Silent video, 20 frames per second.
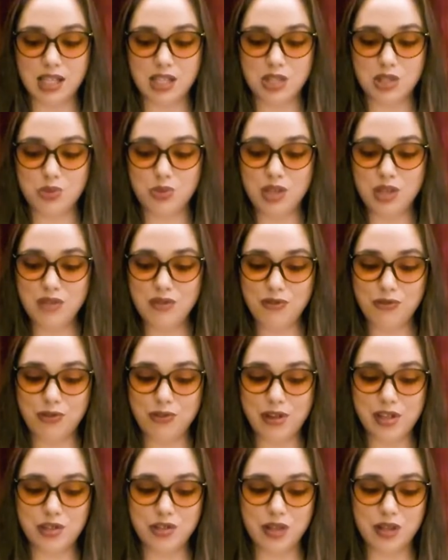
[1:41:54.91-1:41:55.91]
sweet
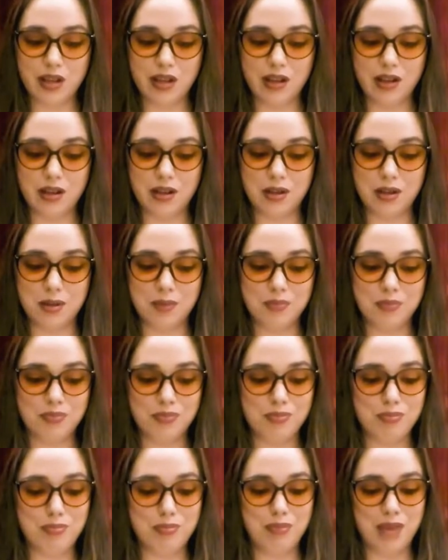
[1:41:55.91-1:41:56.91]
fresh air,
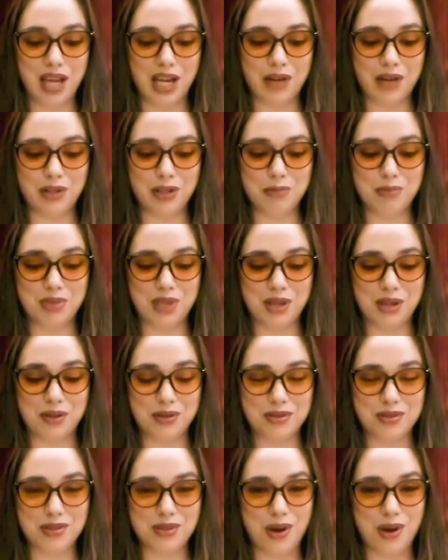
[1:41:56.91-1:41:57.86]
merry bells.